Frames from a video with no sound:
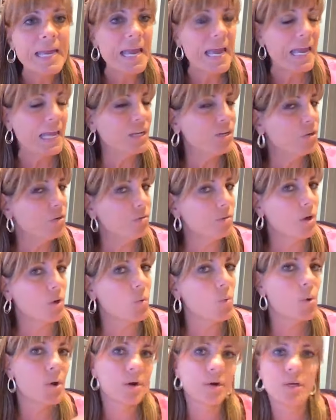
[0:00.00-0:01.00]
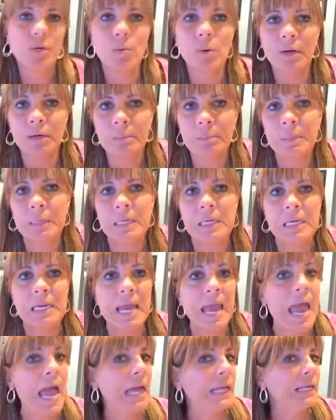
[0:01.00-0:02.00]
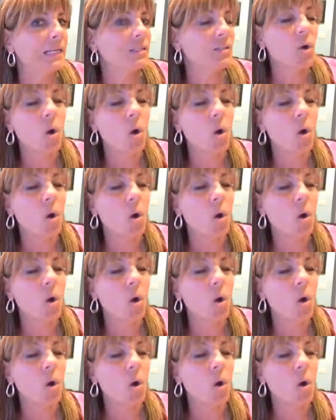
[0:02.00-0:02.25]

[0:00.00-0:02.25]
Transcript: and you know where you want to be and it's